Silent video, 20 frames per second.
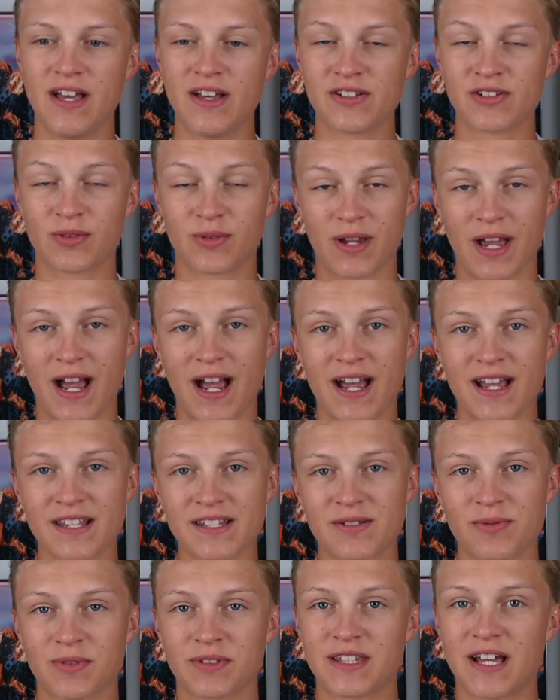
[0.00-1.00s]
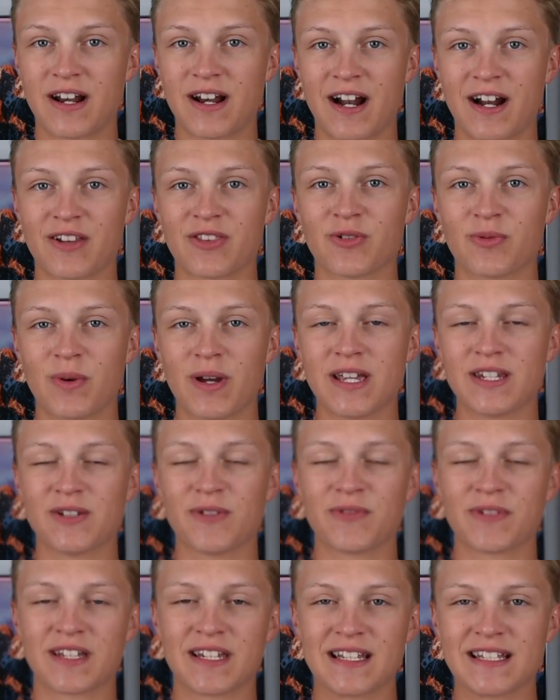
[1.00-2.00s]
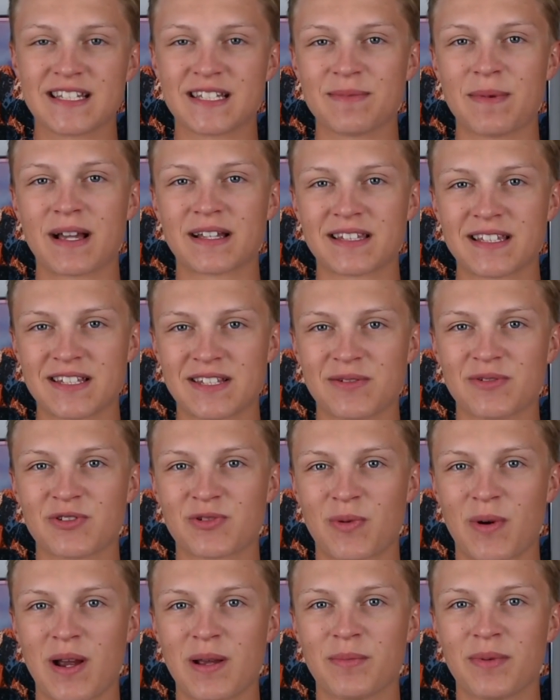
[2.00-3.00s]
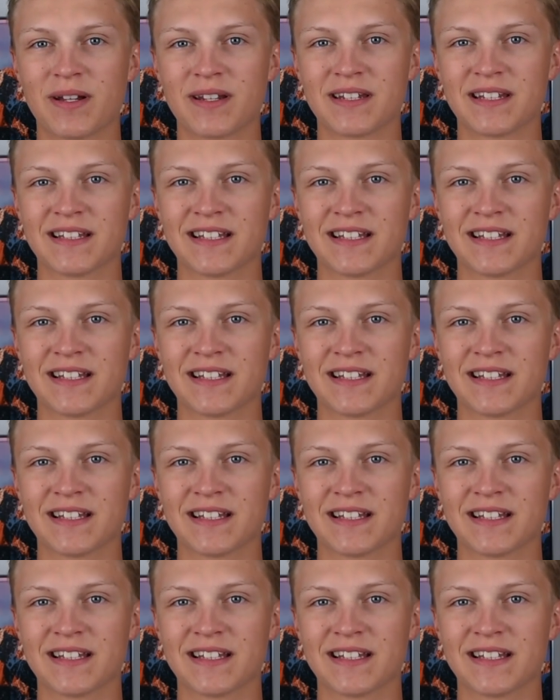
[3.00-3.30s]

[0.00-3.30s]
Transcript: So guys, with that out of the way, don't forget to smack the subscribe button,